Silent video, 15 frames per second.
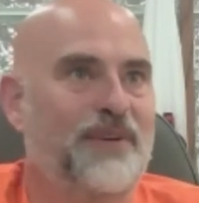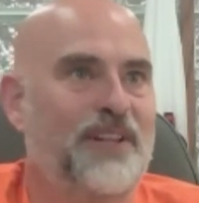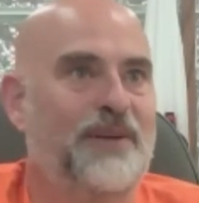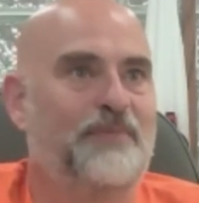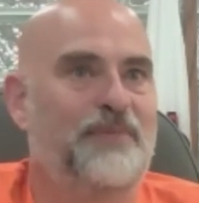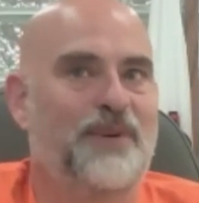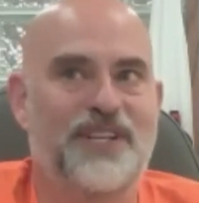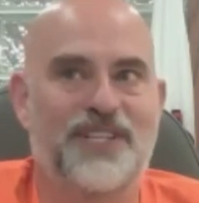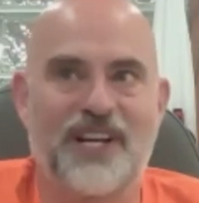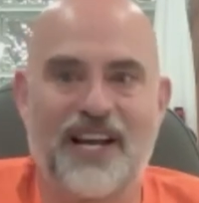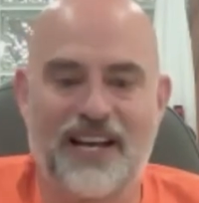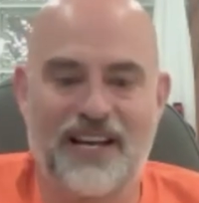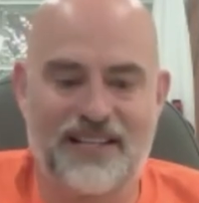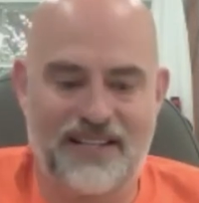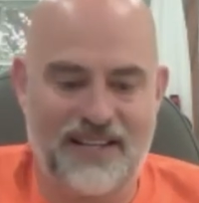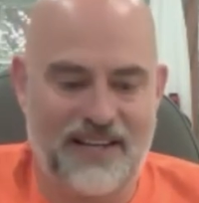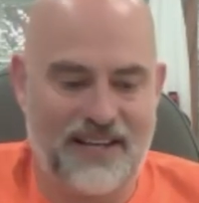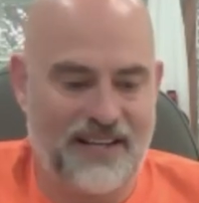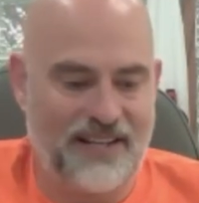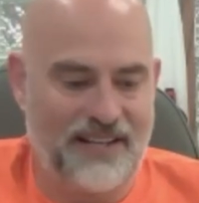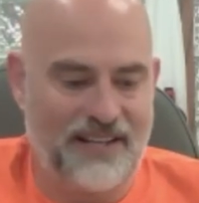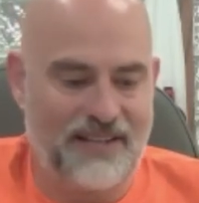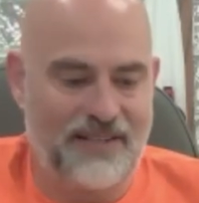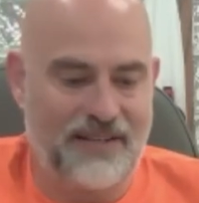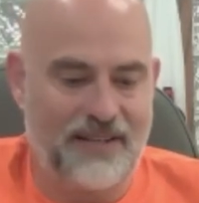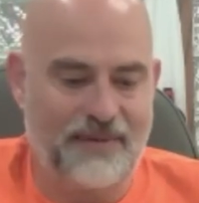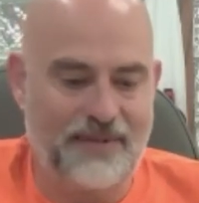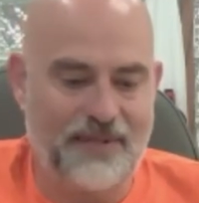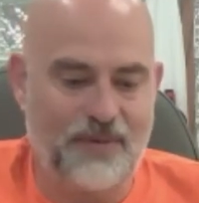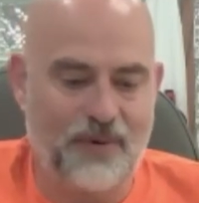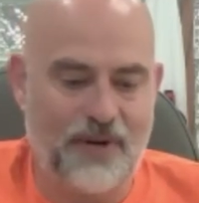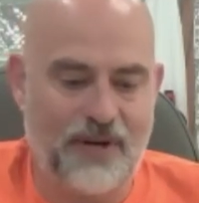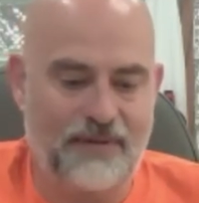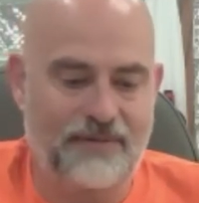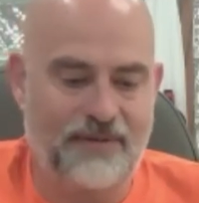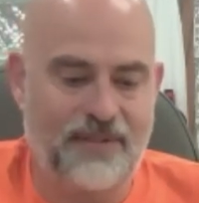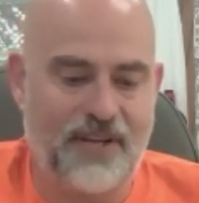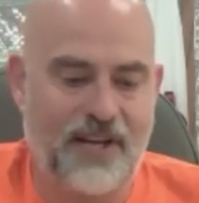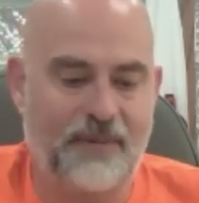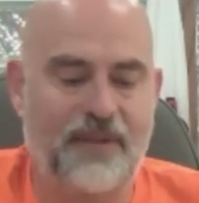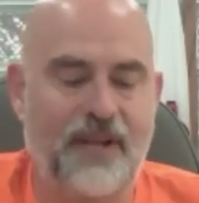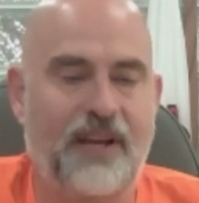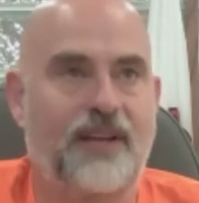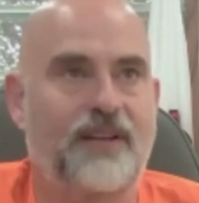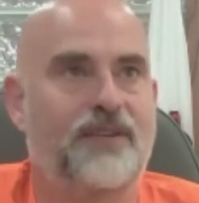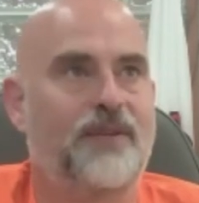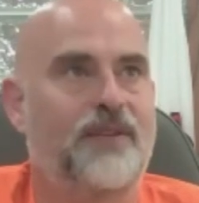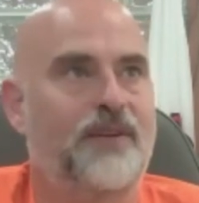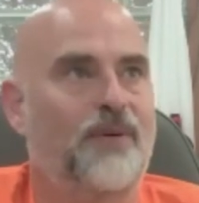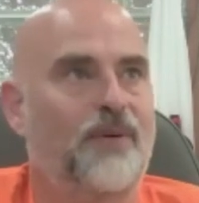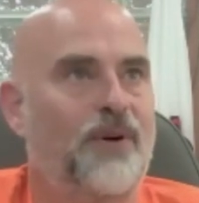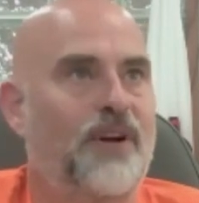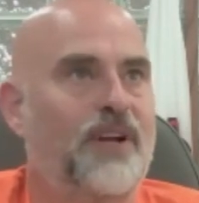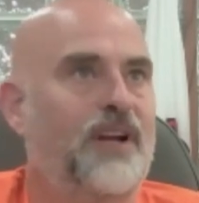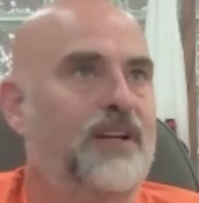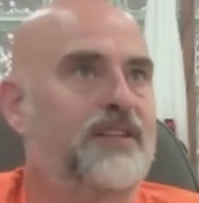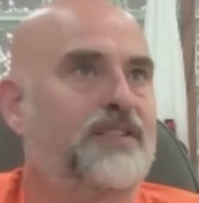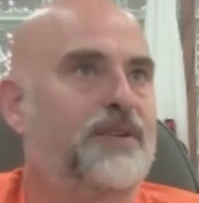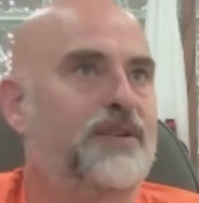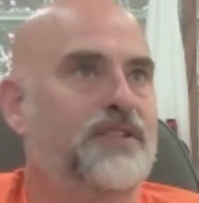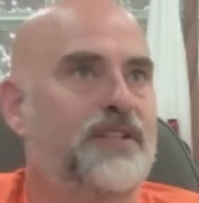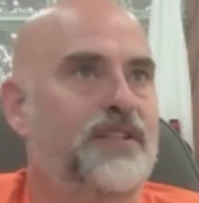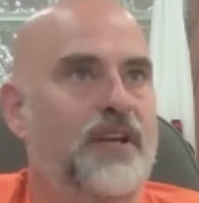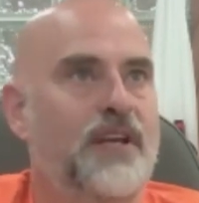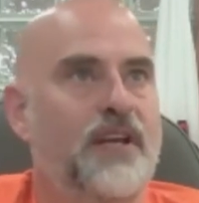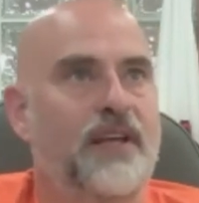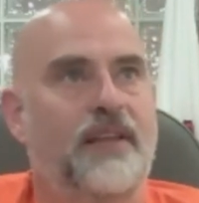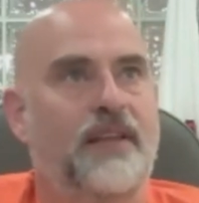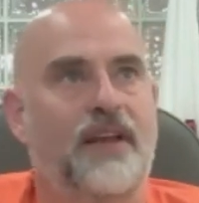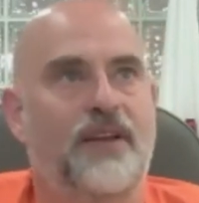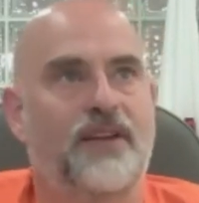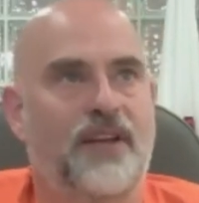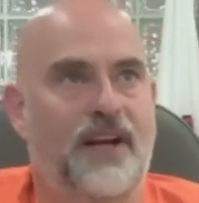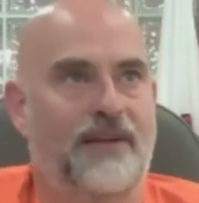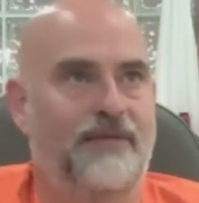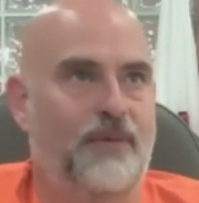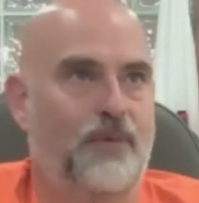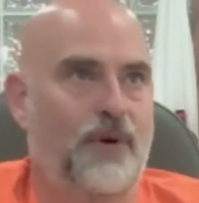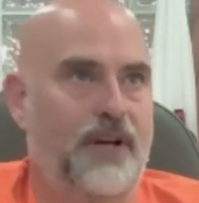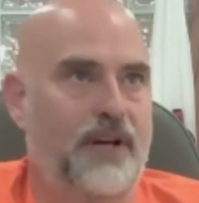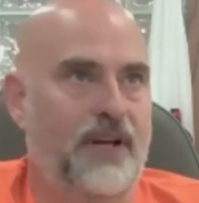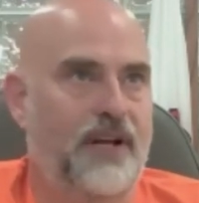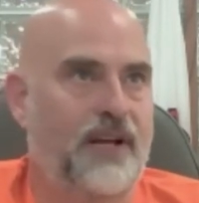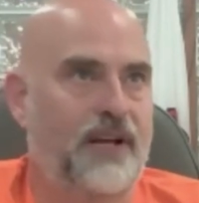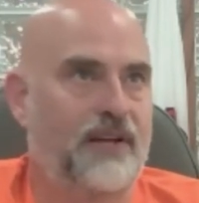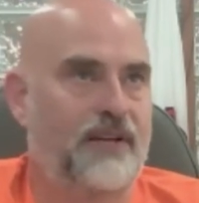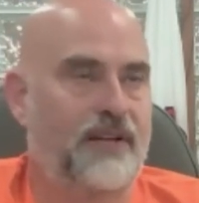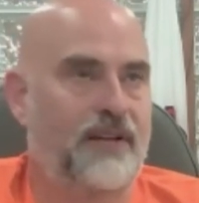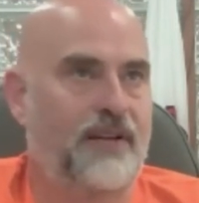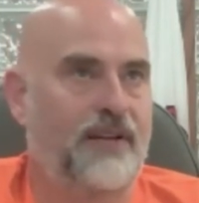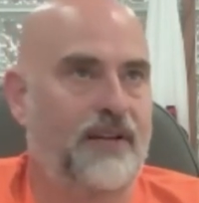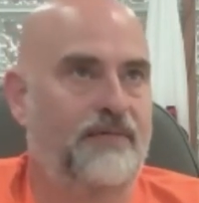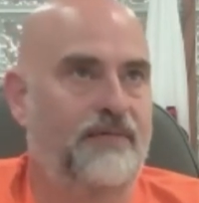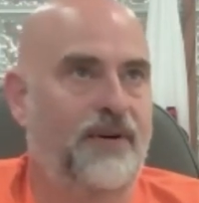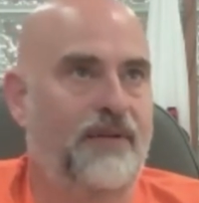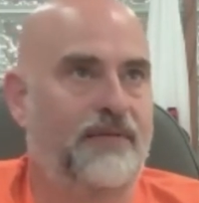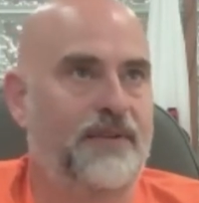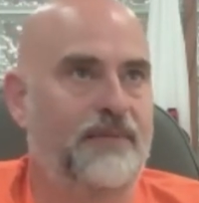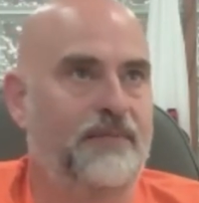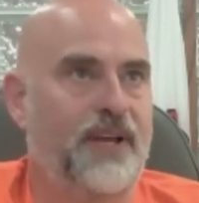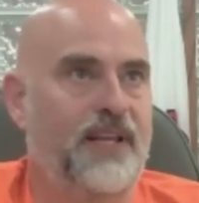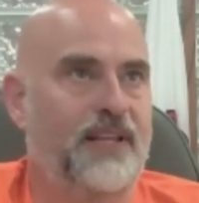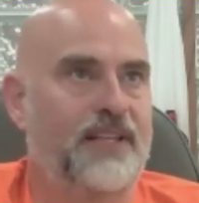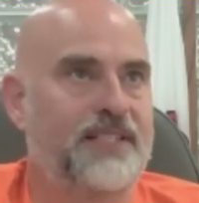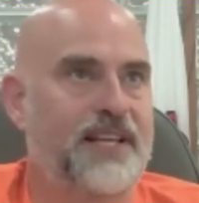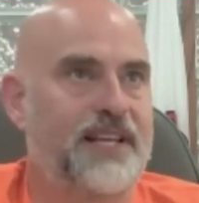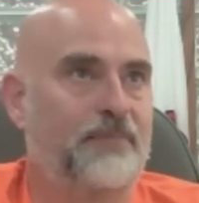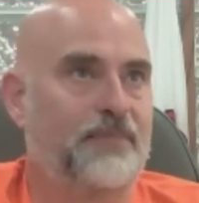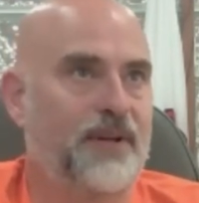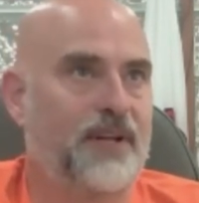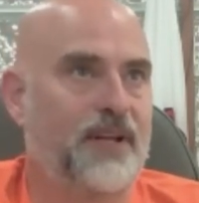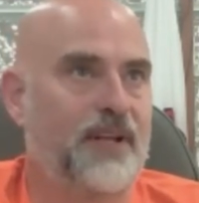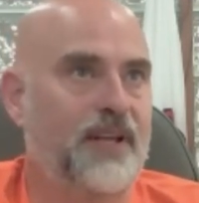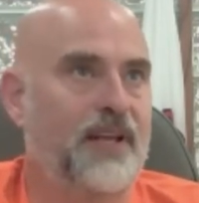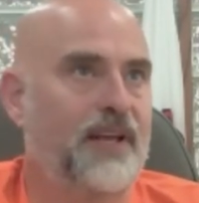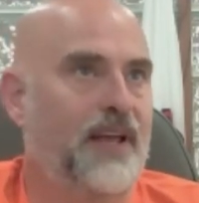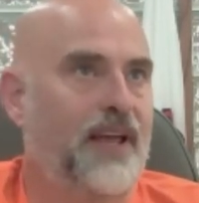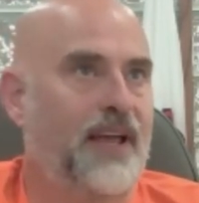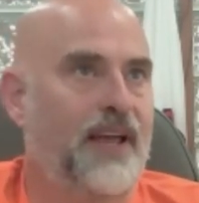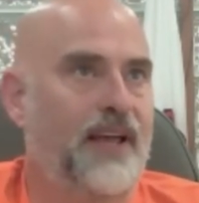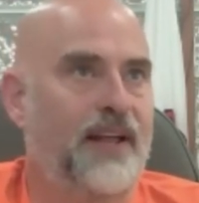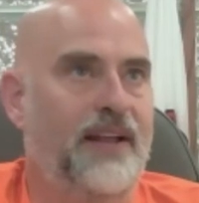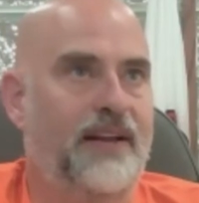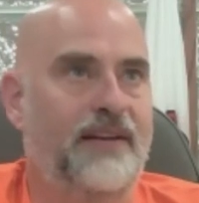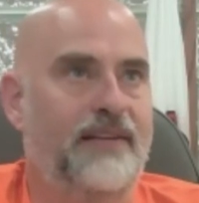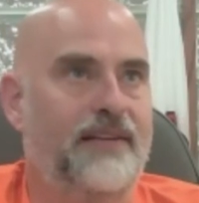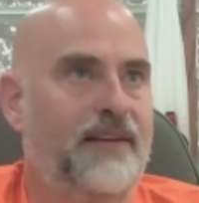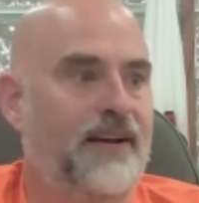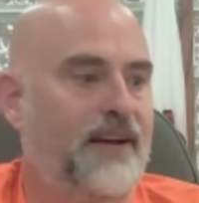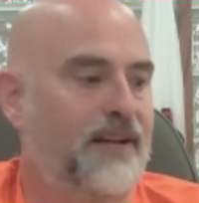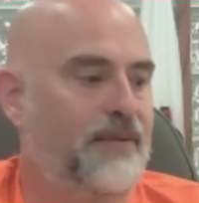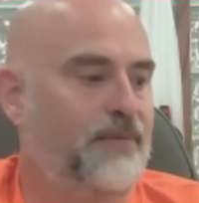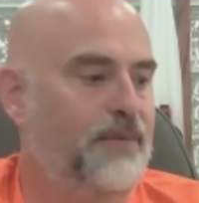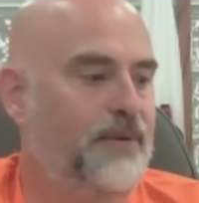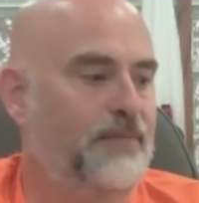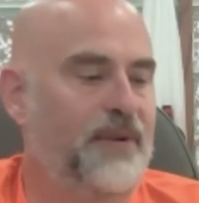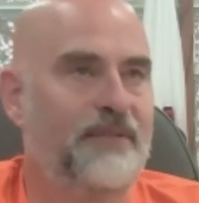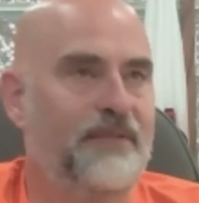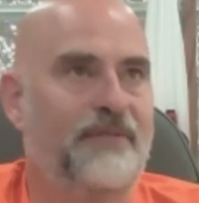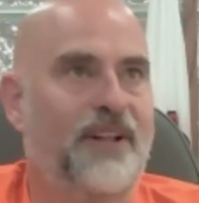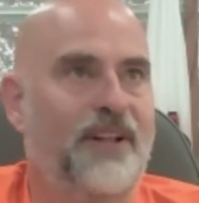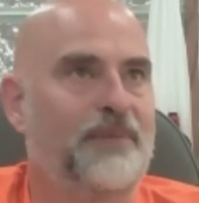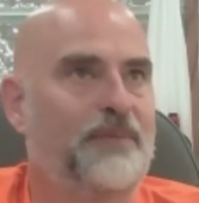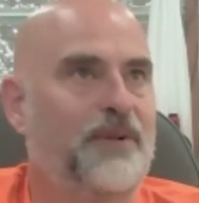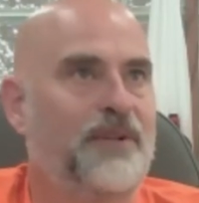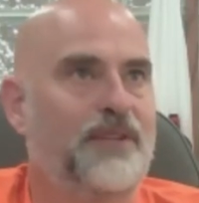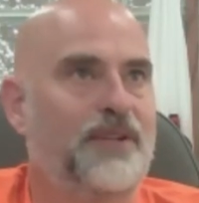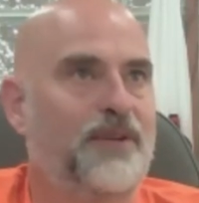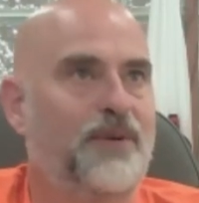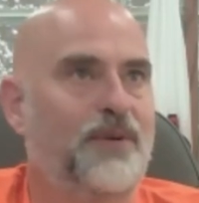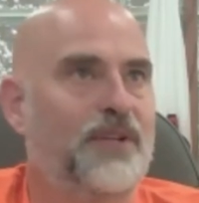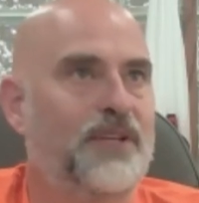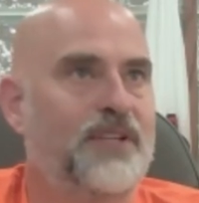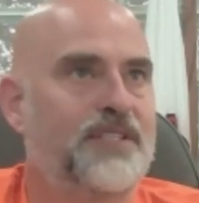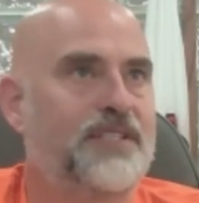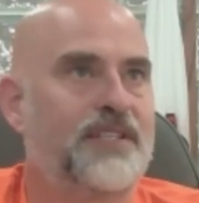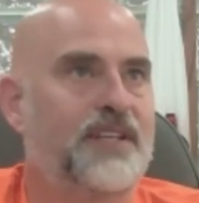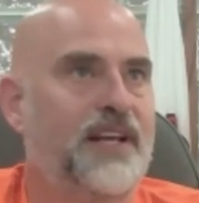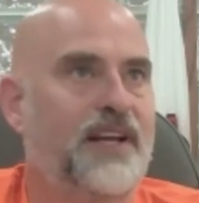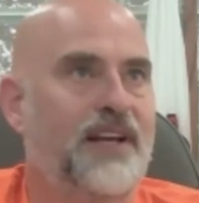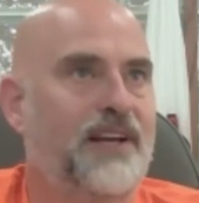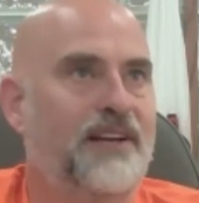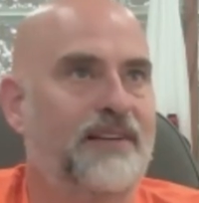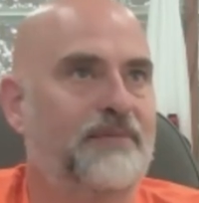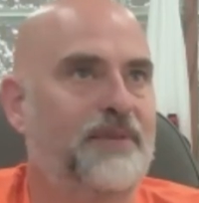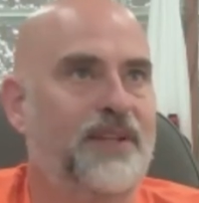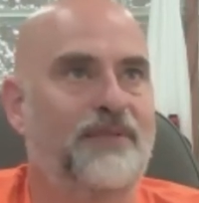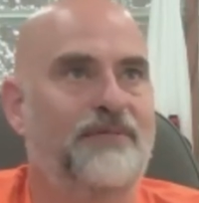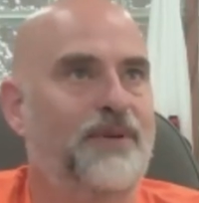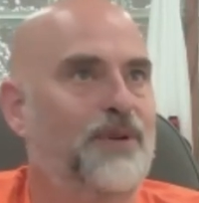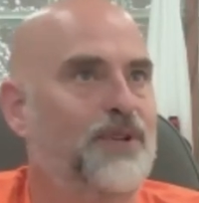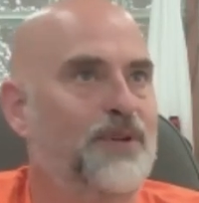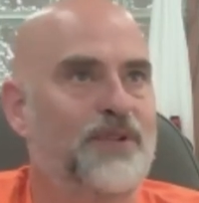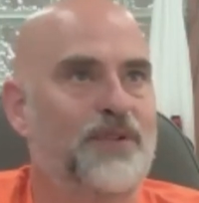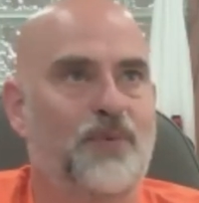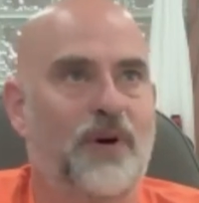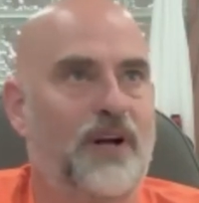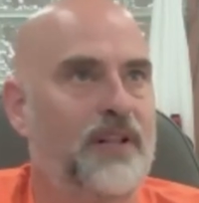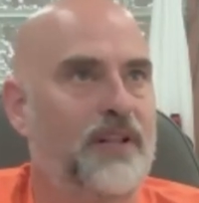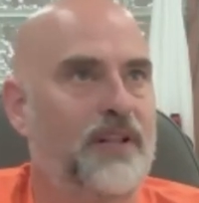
really appreciate it. It was a wonderful time. Thank you to the organizers. Thank you to everyone involved in making this happen. And I would be available to do this in the future as well.